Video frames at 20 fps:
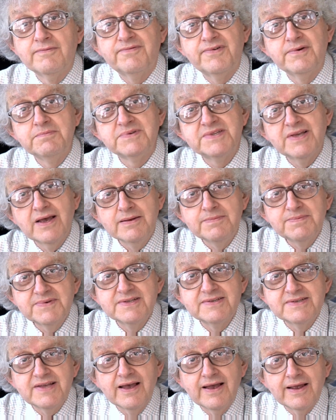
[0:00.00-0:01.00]
From time
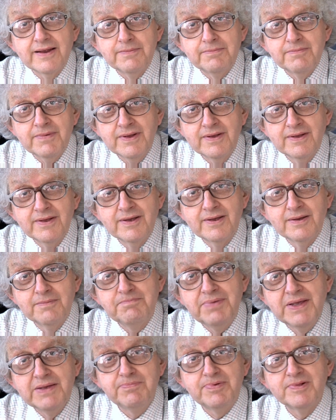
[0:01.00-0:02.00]
to time,
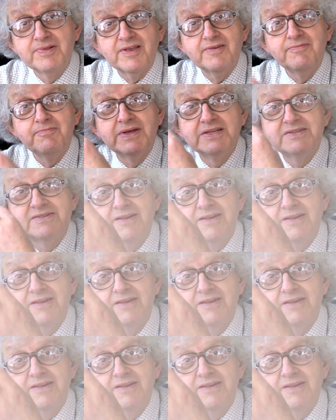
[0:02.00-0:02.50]
people give me